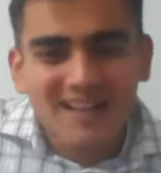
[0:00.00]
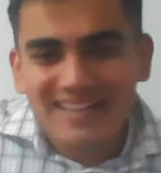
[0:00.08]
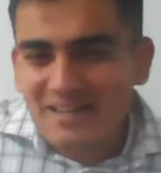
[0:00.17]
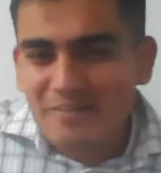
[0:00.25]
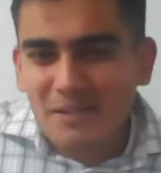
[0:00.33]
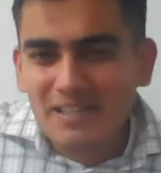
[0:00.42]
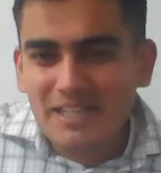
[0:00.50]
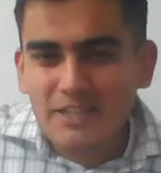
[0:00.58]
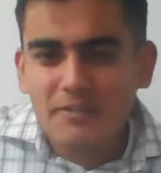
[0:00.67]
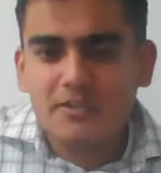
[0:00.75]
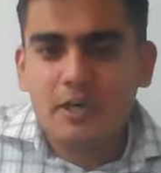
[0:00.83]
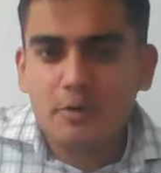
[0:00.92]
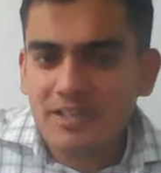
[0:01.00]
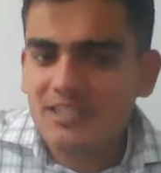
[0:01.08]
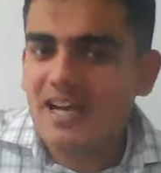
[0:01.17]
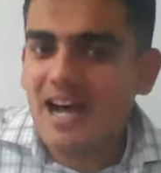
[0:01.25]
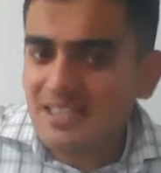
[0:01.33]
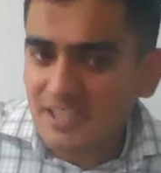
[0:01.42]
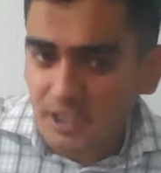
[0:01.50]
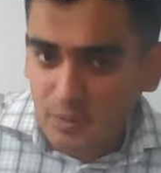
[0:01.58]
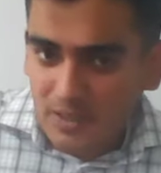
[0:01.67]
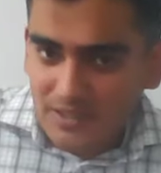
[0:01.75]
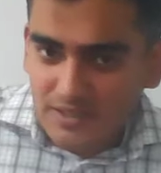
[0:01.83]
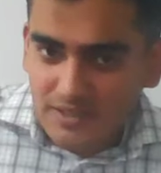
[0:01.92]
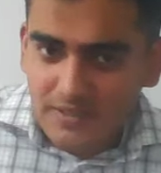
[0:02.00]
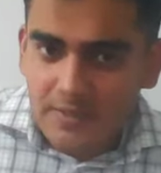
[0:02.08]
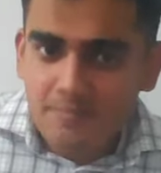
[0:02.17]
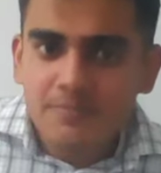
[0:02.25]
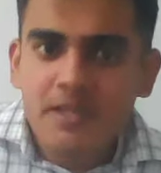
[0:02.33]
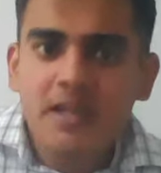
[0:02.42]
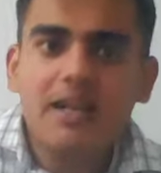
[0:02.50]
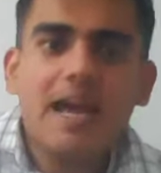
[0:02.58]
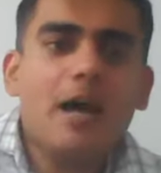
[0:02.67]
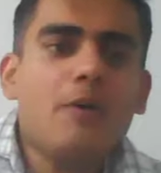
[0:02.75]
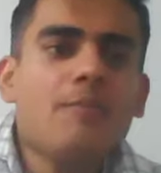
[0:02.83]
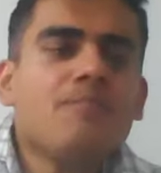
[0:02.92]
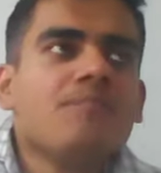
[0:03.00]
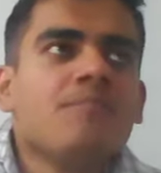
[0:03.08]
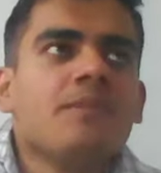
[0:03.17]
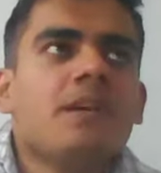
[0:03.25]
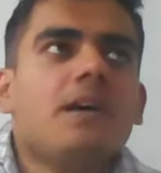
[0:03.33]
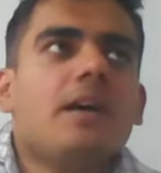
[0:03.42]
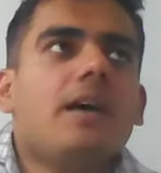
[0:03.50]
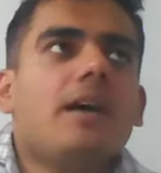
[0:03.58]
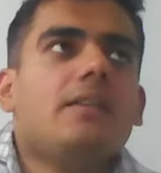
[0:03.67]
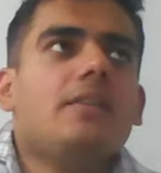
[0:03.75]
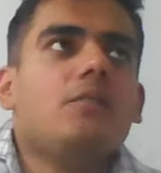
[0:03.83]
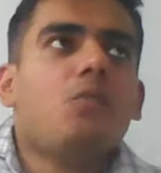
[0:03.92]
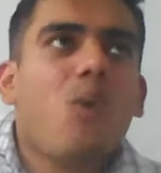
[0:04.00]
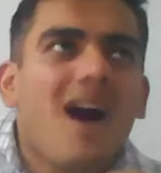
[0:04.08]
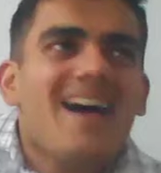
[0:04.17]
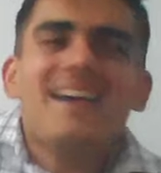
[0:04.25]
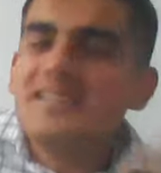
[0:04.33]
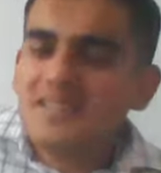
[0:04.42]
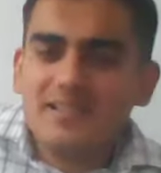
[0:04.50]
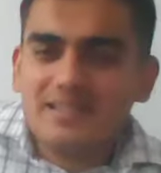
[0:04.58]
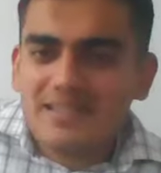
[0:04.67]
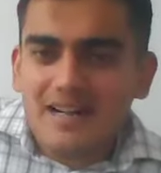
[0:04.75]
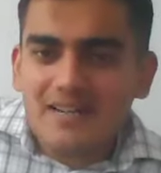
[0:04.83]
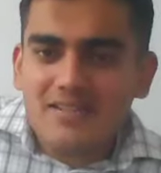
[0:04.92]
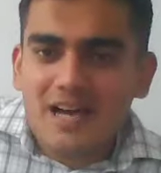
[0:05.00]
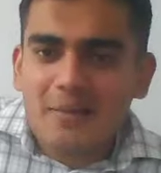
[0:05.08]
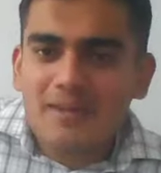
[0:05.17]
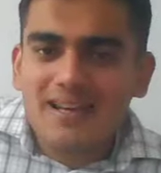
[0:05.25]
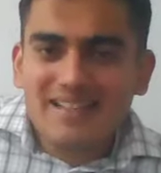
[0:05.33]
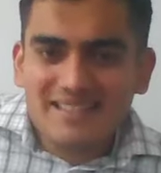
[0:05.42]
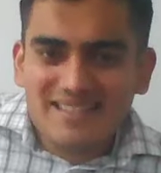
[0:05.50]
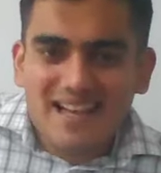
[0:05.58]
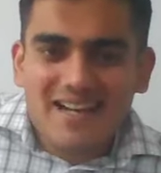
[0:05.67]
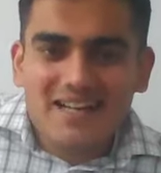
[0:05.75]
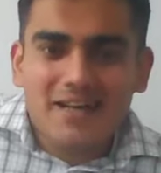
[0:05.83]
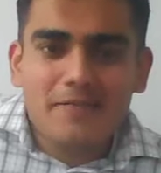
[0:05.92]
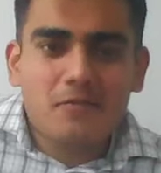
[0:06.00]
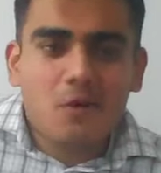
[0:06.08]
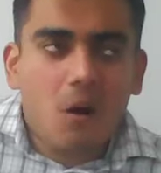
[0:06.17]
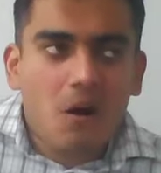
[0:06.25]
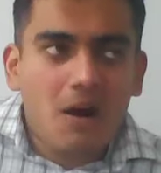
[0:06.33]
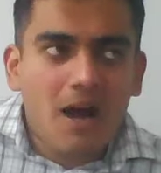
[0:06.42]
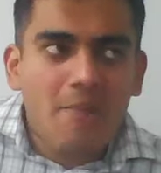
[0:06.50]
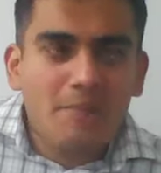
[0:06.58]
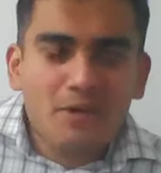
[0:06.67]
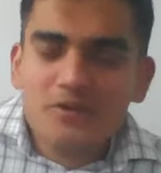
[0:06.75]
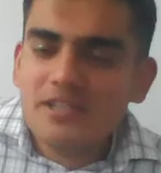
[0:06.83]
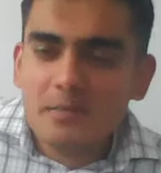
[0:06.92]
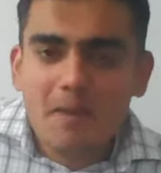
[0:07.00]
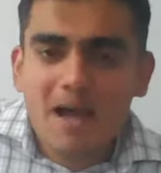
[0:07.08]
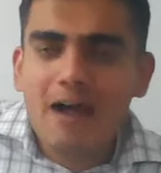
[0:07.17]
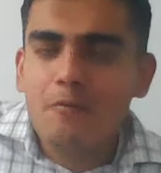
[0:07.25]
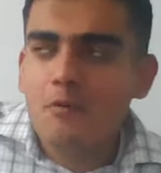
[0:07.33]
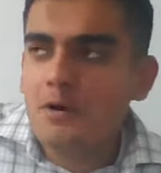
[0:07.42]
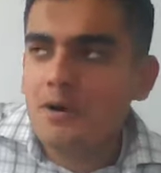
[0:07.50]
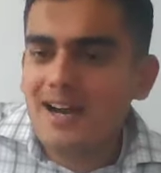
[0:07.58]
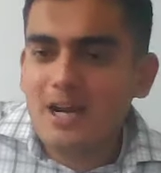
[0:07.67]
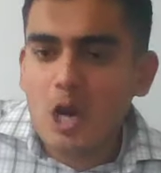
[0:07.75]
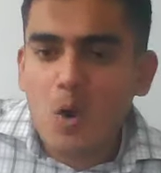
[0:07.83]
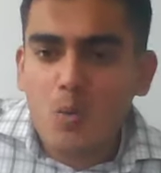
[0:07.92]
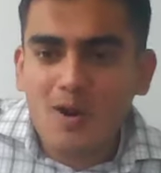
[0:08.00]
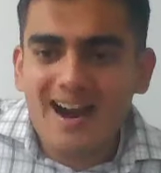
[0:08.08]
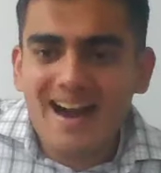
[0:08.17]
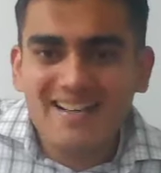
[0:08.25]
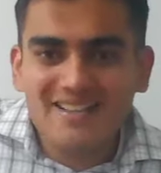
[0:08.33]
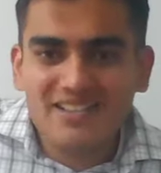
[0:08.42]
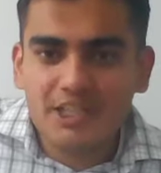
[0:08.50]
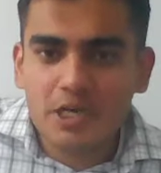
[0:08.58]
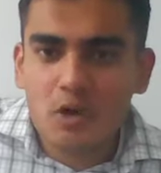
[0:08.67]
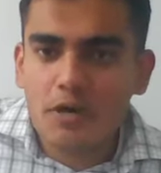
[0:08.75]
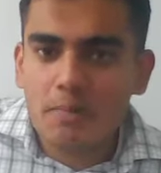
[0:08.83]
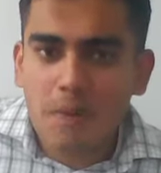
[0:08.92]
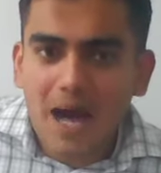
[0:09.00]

well, it will lead to serious consequences. Now, why is it that some executives are abusing power and overriding security